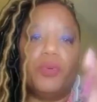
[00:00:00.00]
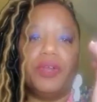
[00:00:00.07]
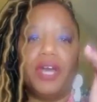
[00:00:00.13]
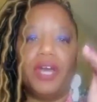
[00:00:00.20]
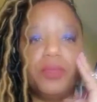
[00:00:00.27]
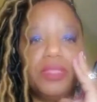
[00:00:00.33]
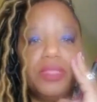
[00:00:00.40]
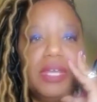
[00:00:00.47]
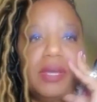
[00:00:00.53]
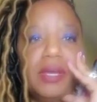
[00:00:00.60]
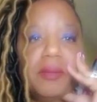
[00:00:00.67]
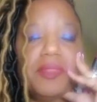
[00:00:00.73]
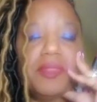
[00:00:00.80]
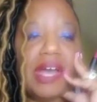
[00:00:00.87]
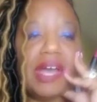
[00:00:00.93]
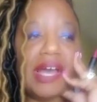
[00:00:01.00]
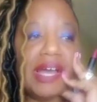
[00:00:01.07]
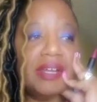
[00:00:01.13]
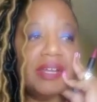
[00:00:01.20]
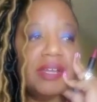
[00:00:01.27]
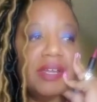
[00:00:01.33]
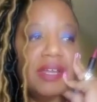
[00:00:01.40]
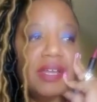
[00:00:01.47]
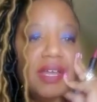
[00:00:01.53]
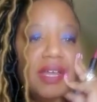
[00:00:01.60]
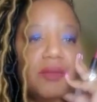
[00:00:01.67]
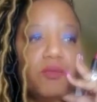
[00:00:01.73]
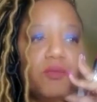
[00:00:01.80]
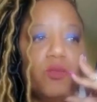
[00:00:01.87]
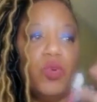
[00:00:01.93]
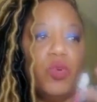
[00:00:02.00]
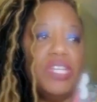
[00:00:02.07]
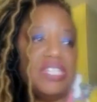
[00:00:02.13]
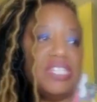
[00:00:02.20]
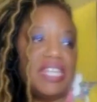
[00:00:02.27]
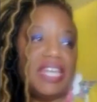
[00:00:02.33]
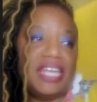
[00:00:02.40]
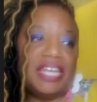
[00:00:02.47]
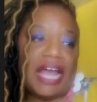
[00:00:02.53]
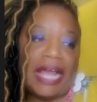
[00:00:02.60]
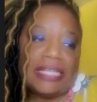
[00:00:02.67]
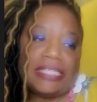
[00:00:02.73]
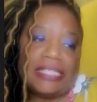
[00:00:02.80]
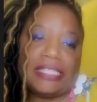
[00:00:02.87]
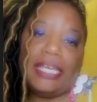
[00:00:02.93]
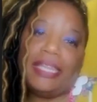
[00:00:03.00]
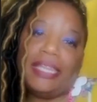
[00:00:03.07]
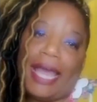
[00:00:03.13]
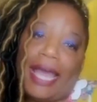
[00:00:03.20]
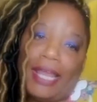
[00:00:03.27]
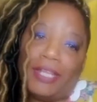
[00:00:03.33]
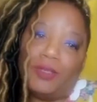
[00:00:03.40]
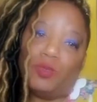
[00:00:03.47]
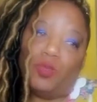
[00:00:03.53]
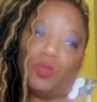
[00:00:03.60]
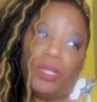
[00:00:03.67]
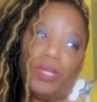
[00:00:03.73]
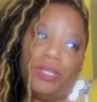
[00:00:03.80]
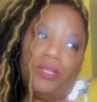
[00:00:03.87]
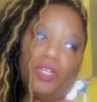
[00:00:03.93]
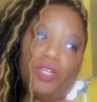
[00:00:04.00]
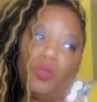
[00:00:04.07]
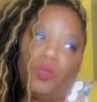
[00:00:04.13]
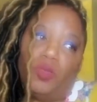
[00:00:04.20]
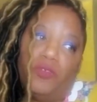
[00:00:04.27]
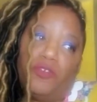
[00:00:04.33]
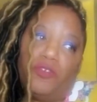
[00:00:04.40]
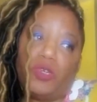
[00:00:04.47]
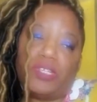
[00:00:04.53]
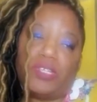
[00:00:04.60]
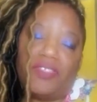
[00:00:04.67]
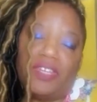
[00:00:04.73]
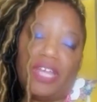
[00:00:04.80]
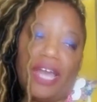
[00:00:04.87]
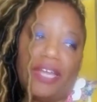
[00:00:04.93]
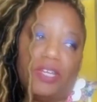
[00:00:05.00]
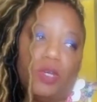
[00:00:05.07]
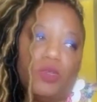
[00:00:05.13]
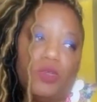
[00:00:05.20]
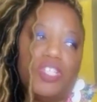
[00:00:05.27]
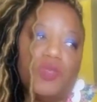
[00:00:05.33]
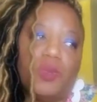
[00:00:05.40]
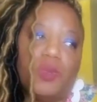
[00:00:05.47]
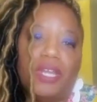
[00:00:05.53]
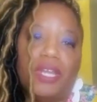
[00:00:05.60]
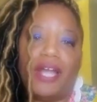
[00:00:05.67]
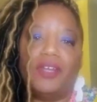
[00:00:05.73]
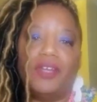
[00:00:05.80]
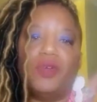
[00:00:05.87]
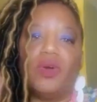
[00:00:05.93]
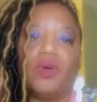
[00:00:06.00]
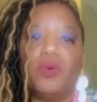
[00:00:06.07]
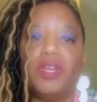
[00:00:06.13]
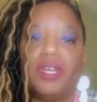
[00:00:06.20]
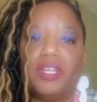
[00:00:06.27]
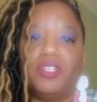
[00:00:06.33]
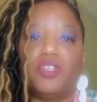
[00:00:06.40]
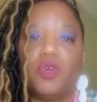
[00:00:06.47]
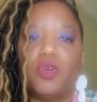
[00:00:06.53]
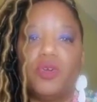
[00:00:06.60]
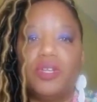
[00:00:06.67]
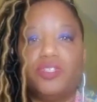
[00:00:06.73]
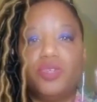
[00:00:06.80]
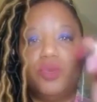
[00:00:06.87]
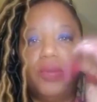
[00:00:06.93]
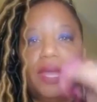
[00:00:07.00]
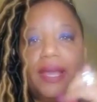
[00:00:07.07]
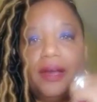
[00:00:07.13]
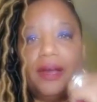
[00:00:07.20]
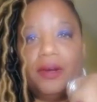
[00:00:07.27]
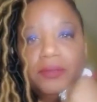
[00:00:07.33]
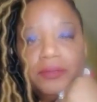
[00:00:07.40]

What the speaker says: up with him that I seen that when we first got the diagnosis, but not knowing what it can turn into now.